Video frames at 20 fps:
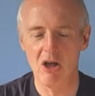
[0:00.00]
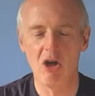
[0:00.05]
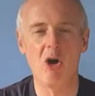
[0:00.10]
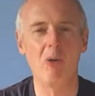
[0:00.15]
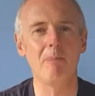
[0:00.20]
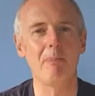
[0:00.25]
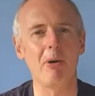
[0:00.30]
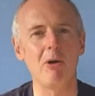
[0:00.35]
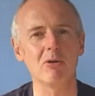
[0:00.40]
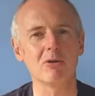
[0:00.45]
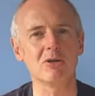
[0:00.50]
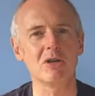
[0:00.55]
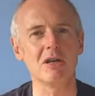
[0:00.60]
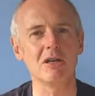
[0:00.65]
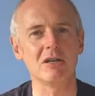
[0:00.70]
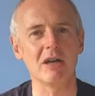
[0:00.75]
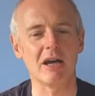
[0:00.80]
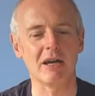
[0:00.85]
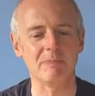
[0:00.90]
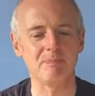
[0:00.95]
on
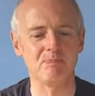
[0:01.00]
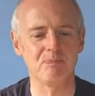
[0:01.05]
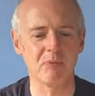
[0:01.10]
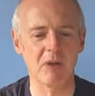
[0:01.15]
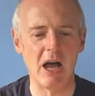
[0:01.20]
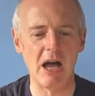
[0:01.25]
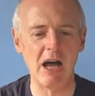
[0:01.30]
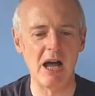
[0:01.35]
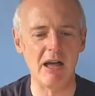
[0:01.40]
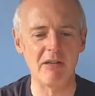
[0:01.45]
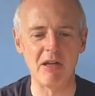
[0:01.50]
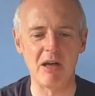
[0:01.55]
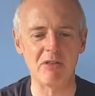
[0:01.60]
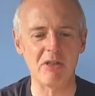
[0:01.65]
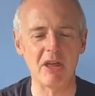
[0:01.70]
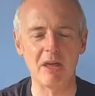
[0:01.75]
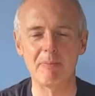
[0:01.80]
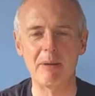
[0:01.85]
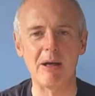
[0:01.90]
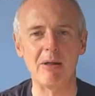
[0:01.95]
boxing day uh, I
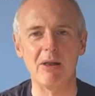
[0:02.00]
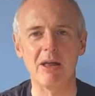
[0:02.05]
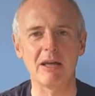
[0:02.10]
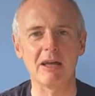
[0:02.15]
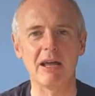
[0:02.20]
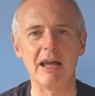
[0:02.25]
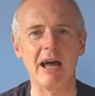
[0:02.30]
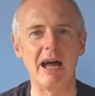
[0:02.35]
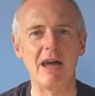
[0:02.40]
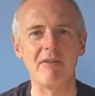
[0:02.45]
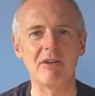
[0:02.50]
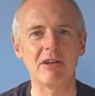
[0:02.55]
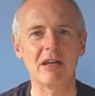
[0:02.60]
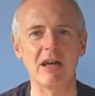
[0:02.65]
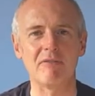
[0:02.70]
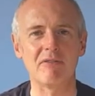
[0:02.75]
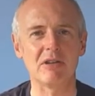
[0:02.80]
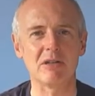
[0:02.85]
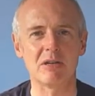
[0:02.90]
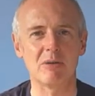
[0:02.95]
think about like yeah, having
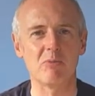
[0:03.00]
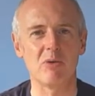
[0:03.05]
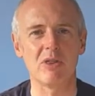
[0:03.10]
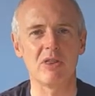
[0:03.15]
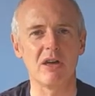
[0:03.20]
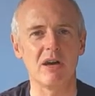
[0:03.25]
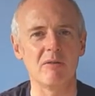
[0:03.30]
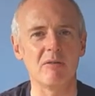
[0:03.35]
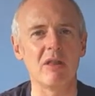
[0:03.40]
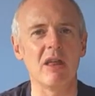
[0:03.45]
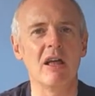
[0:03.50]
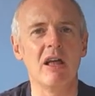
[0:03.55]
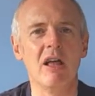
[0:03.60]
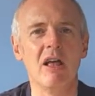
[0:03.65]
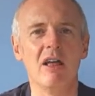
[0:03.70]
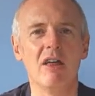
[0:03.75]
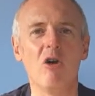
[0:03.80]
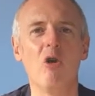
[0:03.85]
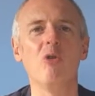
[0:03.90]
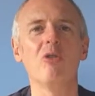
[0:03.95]
having some with, the,
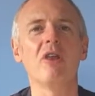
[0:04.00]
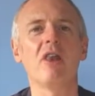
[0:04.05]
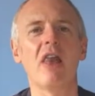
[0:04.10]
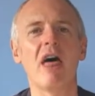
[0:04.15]
all the